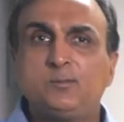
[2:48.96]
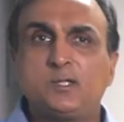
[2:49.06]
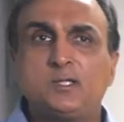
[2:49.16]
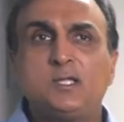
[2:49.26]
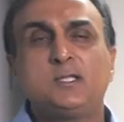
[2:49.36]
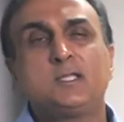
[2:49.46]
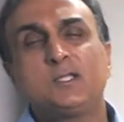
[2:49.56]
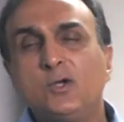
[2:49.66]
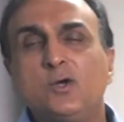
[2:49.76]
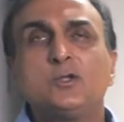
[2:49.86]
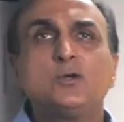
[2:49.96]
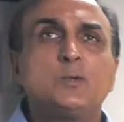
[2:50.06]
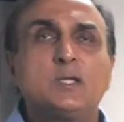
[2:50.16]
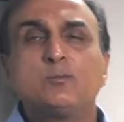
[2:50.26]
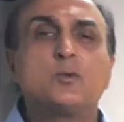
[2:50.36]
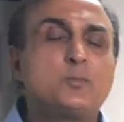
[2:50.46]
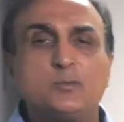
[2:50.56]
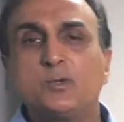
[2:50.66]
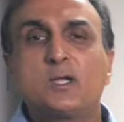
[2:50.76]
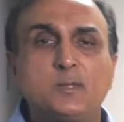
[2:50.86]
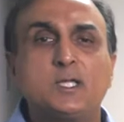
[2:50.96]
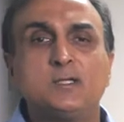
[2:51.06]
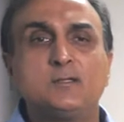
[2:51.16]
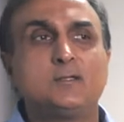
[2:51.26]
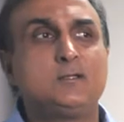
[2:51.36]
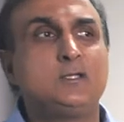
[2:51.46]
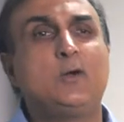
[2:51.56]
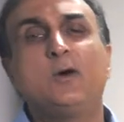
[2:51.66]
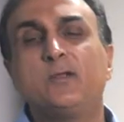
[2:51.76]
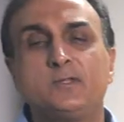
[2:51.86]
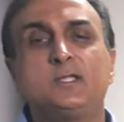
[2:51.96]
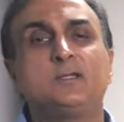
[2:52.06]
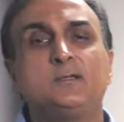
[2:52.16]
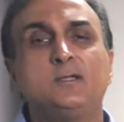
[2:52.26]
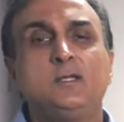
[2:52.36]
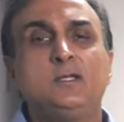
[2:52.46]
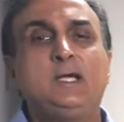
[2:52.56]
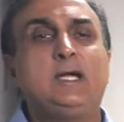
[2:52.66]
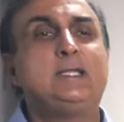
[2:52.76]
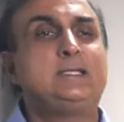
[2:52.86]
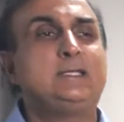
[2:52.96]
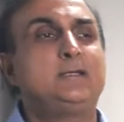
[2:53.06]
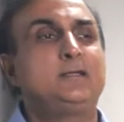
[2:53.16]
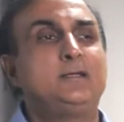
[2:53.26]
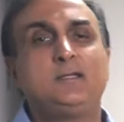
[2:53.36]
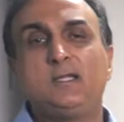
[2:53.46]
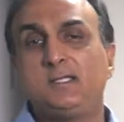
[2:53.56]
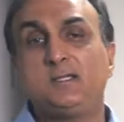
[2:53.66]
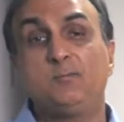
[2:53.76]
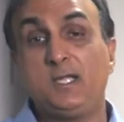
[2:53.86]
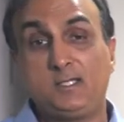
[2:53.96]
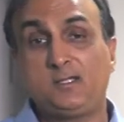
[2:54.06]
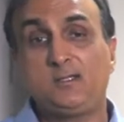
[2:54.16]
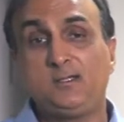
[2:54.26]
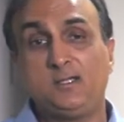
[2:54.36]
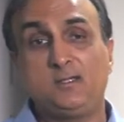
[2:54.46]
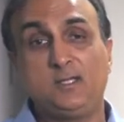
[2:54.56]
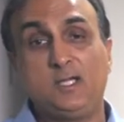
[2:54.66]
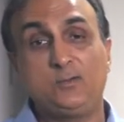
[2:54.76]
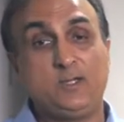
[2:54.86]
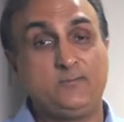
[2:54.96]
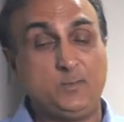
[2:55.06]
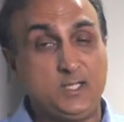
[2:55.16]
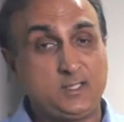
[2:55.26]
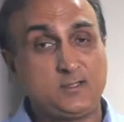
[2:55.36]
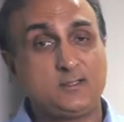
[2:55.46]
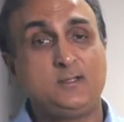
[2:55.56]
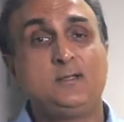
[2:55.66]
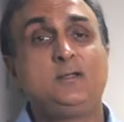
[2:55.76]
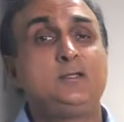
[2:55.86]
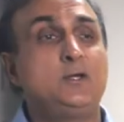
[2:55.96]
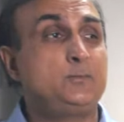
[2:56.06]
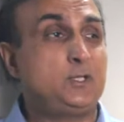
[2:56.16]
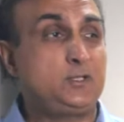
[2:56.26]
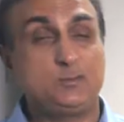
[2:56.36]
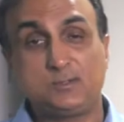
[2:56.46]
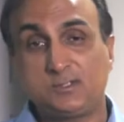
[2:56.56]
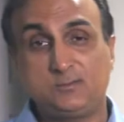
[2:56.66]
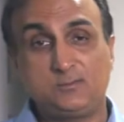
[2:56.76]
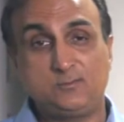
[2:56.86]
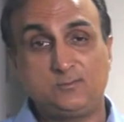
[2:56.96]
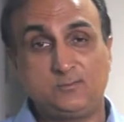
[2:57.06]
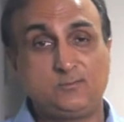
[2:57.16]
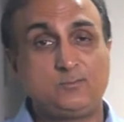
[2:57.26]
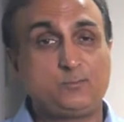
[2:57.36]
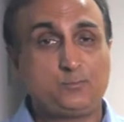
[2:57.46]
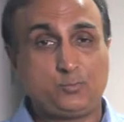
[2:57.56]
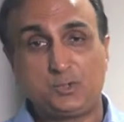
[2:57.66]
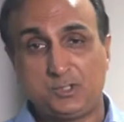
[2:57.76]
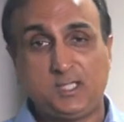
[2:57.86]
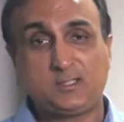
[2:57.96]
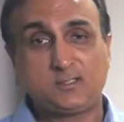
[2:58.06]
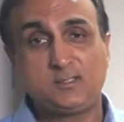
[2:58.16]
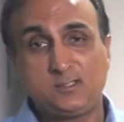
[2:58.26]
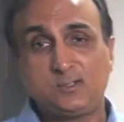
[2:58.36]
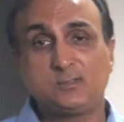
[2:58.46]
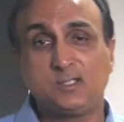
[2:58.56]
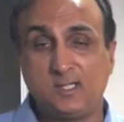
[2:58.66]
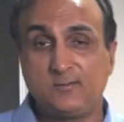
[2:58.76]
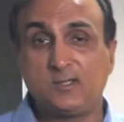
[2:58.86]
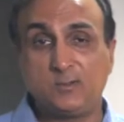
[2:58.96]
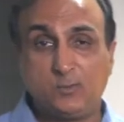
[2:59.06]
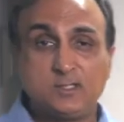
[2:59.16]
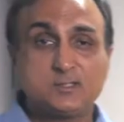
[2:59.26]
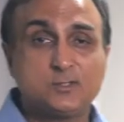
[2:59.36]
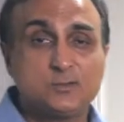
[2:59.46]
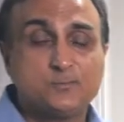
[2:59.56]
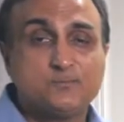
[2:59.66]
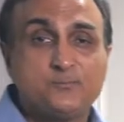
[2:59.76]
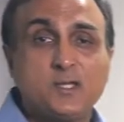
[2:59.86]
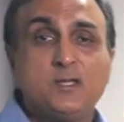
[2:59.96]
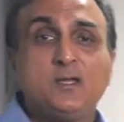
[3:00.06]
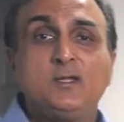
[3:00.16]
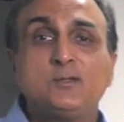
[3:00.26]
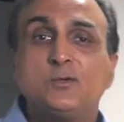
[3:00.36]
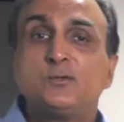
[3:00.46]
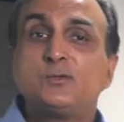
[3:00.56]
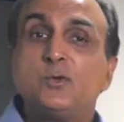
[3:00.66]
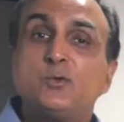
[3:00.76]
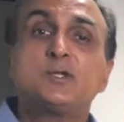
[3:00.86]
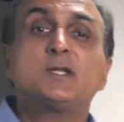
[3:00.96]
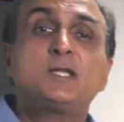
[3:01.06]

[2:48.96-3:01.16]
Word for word: but then they said, oh no, we had more people coming in. Now all of a sudden I need a mic, and I don't have a mic. Now I'm not able to project to the level I wanted to. So those are